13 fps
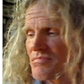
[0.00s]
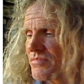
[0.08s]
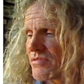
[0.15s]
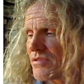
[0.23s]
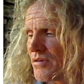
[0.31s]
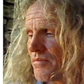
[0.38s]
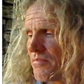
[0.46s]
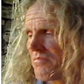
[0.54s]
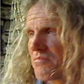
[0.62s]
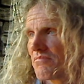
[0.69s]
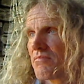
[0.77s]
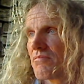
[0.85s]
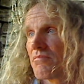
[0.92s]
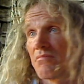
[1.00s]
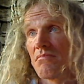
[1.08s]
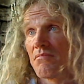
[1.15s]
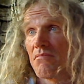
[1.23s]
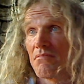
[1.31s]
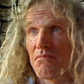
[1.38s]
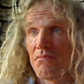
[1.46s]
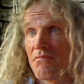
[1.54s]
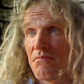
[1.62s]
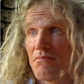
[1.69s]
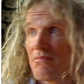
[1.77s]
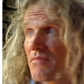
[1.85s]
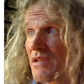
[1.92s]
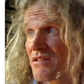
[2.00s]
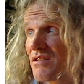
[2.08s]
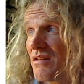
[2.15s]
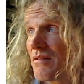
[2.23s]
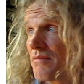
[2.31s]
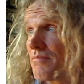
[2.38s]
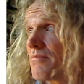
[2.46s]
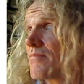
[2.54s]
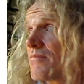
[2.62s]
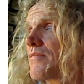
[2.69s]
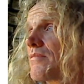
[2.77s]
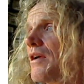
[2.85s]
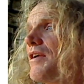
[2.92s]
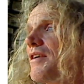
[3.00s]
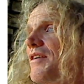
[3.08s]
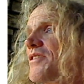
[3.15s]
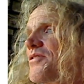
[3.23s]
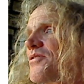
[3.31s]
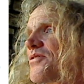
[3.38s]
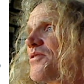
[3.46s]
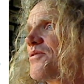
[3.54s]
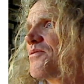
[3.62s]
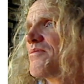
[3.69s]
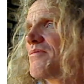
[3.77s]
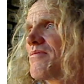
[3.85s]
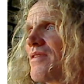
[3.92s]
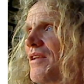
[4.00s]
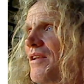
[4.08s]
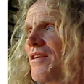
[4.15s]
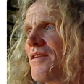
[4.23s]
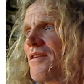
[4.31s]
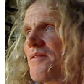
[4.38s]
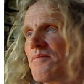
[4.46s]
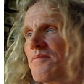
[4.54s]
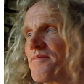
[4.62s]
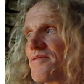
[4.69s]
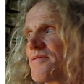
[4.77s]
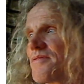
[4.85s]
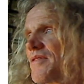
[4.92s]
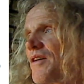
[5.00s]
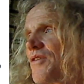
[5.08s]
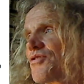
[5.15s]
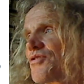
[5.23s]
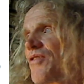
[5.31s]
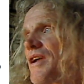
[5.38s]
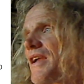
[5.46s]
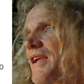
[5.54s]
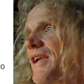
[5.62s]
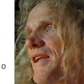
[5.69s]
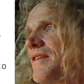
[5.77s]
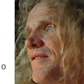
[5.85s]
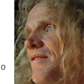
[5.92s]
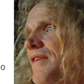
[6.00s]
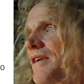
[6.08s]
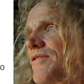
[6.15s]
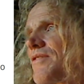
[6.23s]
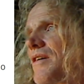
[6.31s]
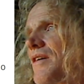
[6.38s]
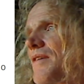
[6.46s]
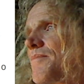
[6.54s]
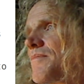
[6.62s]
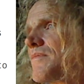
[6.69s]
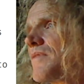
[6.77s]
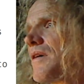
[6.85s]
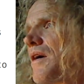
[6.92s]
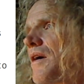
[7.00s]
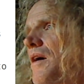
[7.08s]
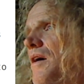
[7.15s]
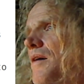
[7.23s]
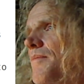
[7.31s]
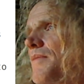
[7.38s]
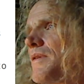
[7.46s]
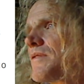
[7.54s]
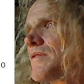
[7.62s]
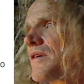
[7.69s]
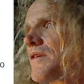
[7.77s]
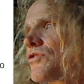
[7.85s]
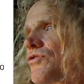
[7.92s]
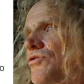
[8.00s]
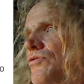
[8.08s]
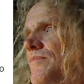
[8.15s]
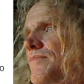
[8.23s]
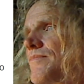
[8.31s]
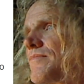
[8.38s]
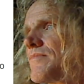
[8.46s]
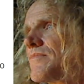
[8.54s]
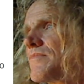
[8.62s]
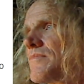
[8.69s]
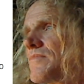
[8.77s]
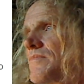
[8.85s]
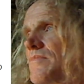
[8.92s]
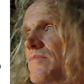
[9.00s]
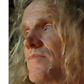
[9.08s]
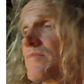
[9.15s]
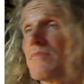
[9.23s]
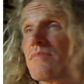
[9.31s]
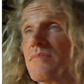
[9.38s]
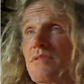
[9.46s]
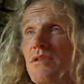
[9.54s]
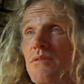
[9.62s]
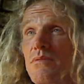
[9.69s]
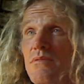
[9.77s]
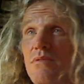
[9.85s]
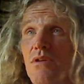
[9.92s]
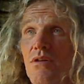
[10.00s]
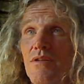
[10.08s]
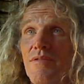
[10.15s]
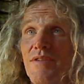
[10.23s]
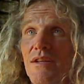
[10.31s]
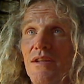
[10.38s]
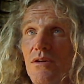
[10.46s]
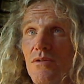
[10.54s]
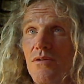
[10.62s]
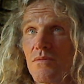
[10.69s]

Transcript: So that's it. So I'll try again next time and such. So we'll call it a video.